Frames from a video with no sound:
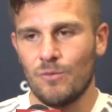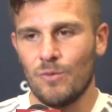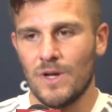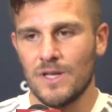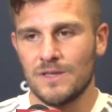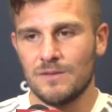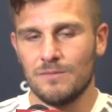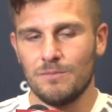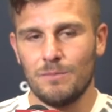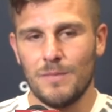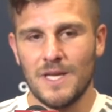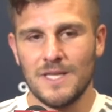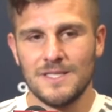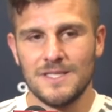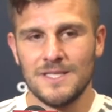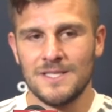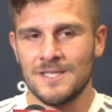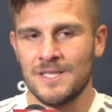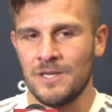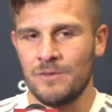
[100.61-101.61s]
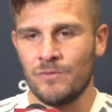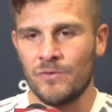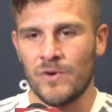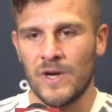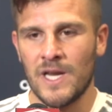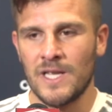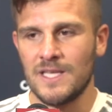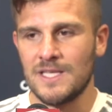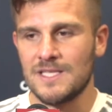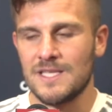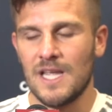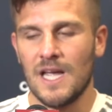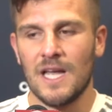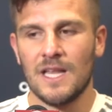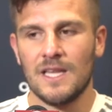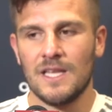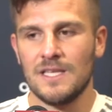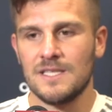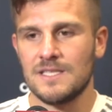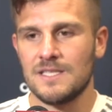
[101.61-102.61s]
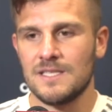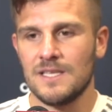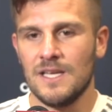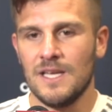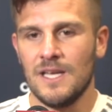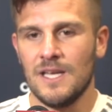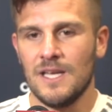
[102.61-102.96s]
what makes this team great is that is